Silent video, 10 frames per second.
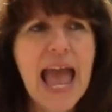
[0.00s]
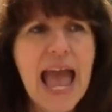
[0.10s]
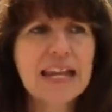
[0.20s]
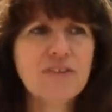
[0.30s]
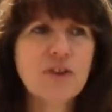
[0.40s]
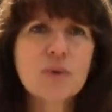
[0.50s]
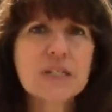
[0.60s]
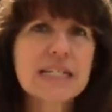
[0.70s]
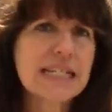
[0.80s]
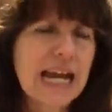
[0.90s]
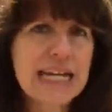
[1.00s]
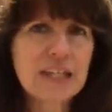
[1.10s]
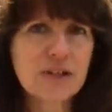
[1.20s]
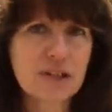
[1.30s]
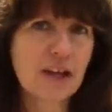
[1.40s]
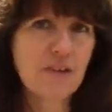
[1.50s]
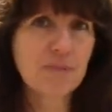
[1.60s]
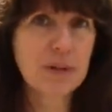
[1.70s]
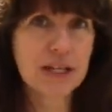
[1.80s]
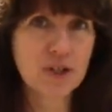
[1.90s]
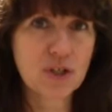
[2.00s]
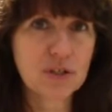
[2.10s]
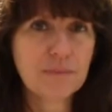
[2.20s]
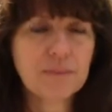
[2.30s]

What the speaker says: And if you were denying yourself pleasure,